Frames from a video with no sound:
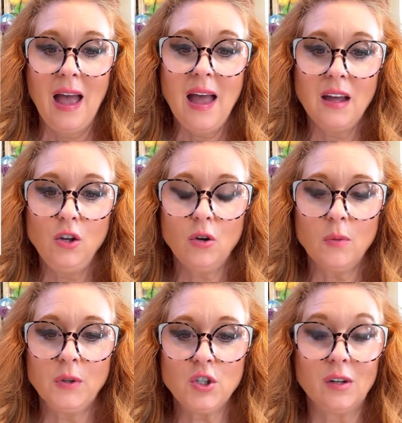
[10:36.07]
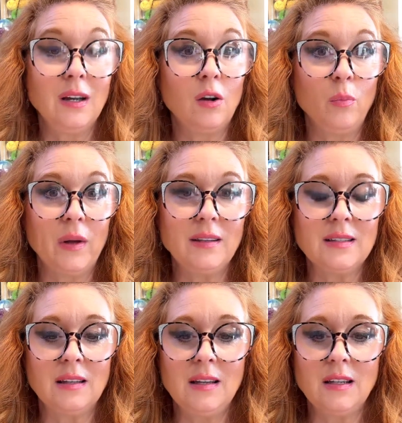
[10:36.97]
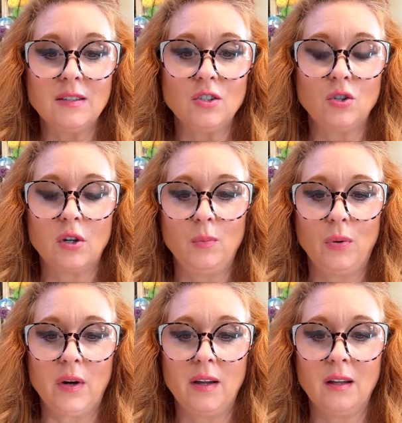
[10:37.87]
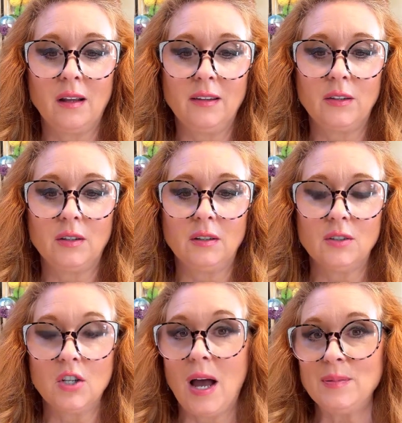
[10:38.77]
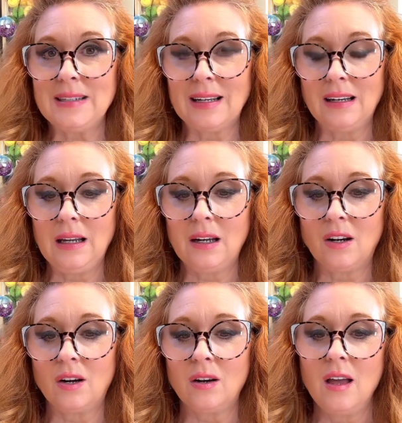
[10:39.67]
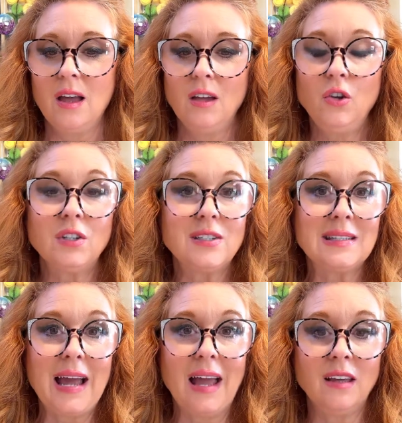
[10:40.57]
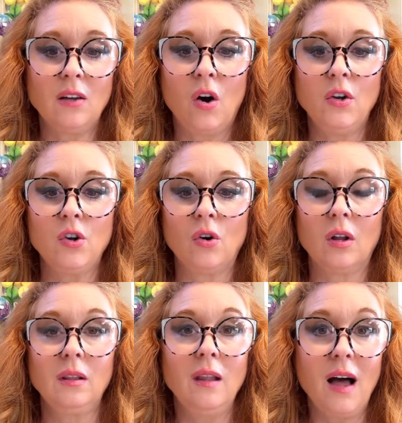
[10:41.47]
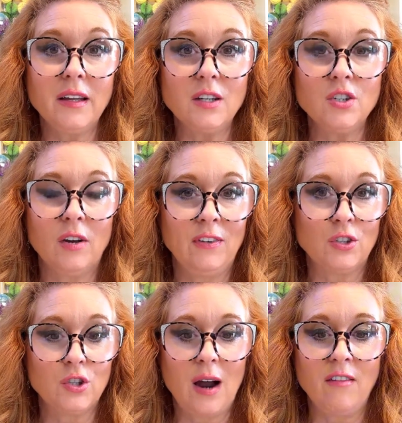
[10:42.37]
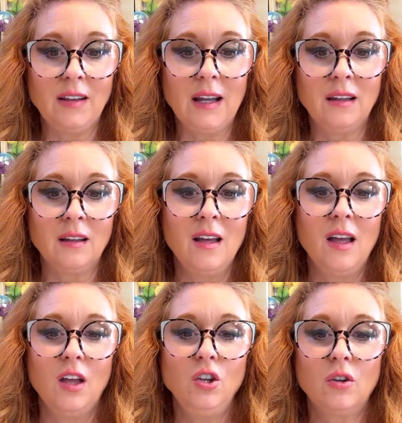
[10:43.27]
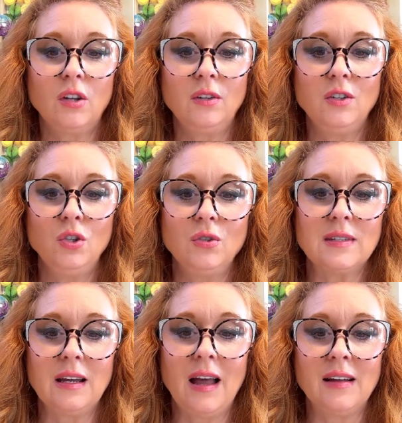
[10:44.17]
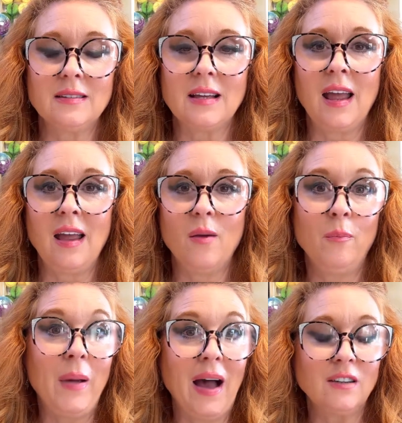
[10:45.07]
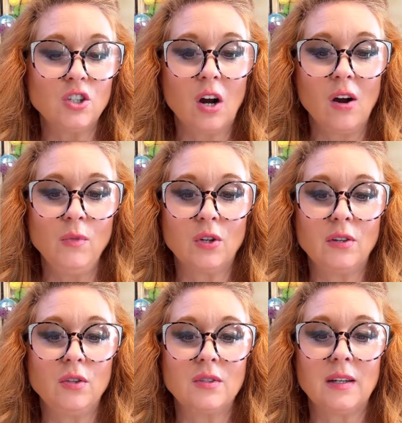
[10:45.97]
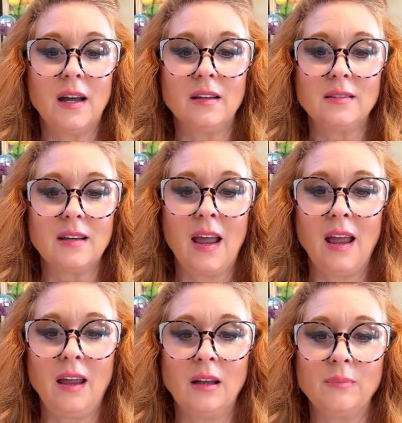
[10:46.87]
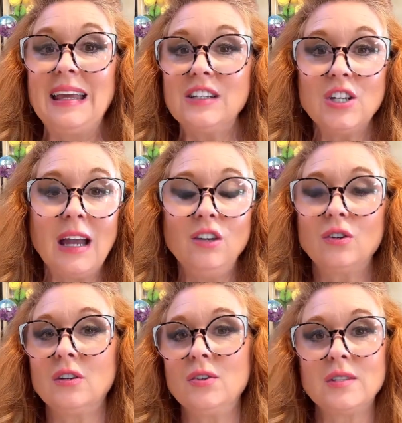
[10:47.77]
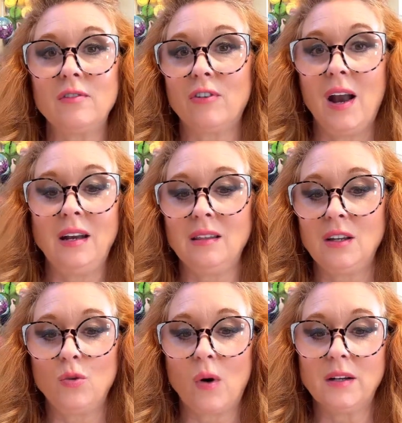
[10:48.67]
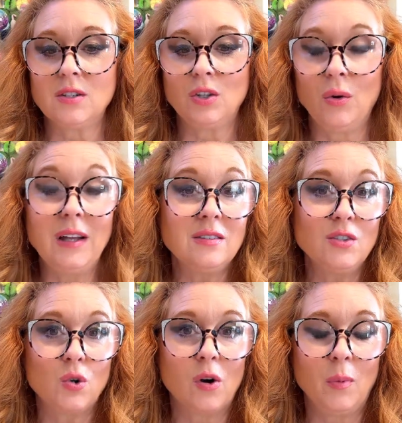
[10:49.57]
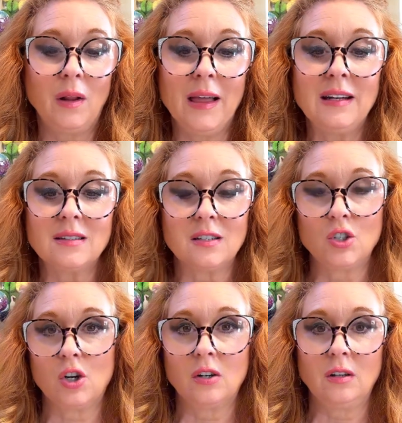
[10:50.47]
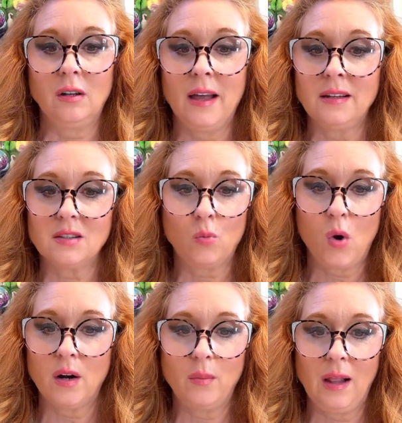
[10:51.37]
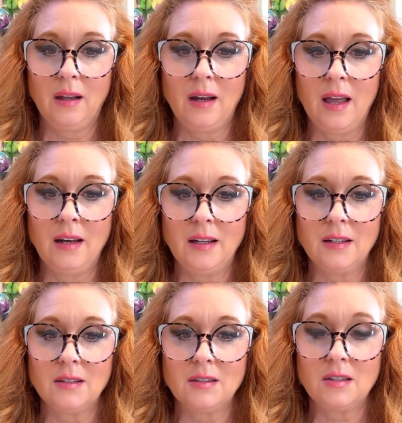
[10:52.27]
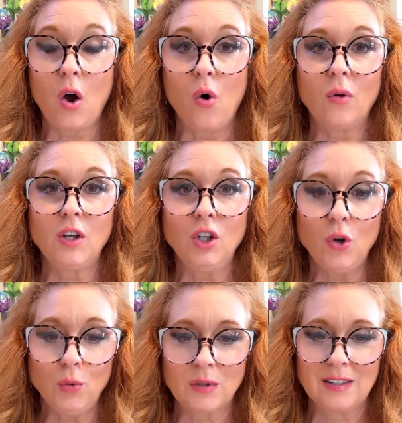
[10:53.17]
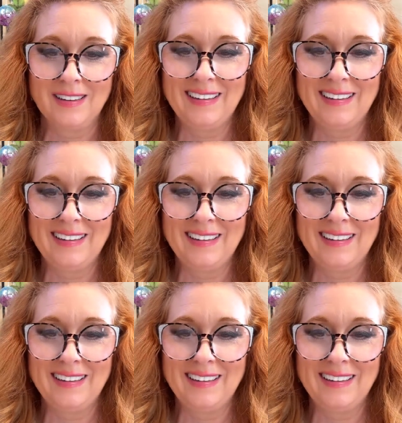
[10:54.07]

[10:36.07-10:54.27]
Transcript: And you could put your earbuds in this. You could put a little chapstick in here. You could just hang it on your luggage if you're traveling. You could use it as a bag charm. You could use it as a keychain. You could use it for anything you wanted to. It's adorable, and it's a turtle, and it's a watermelon, and it is so cute.